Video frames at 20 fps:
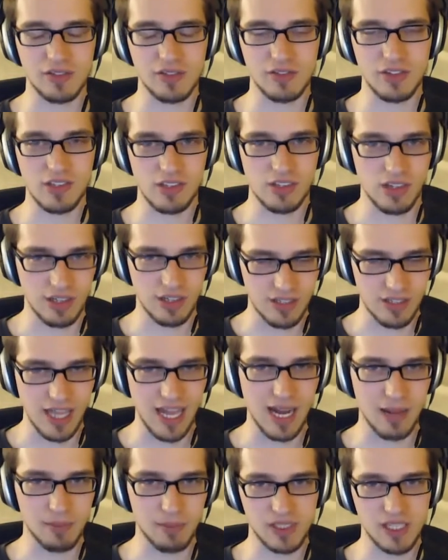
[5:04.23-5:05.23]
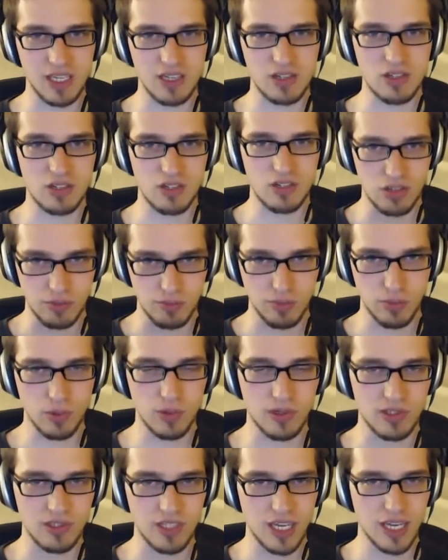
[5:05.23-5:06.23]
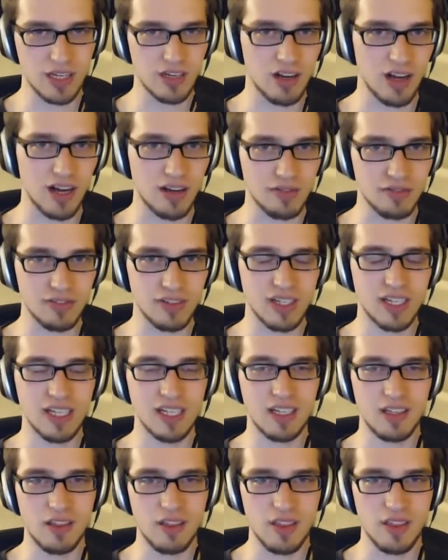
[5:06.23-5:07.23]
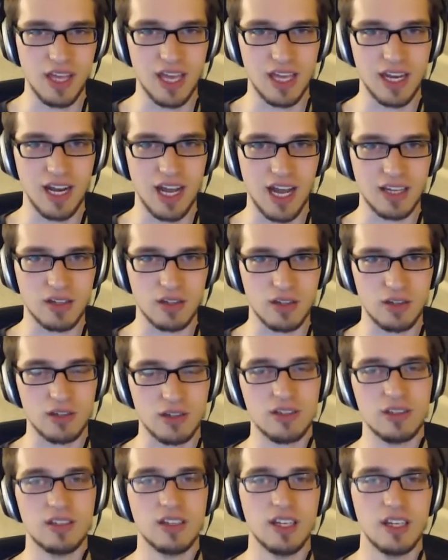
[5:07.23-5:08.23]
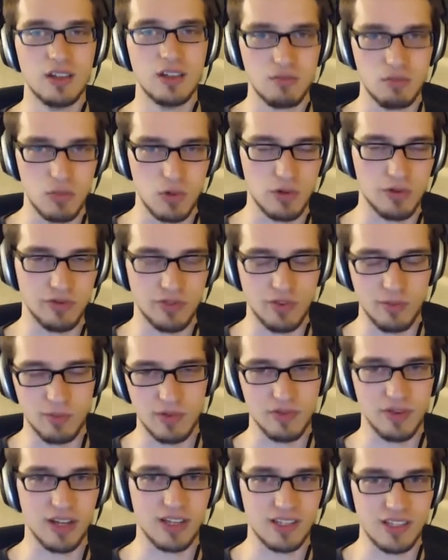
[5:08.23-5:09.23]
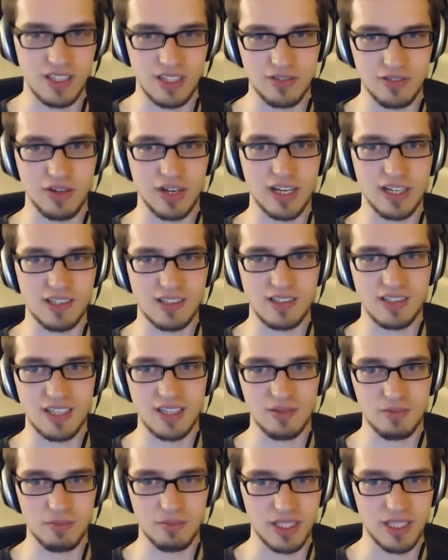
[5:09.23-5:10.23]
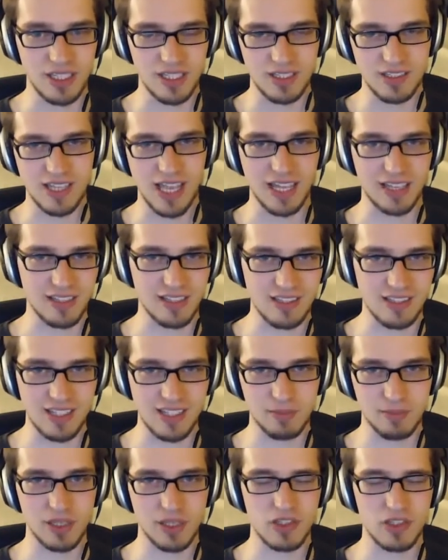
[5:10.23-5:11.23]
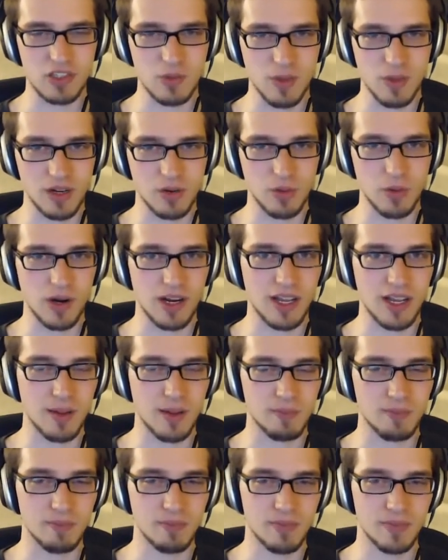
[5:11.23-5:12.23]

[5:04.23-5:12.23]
if as long as that application supports handoff, then I could move from device to device and be in exactly the same place no matter where I am.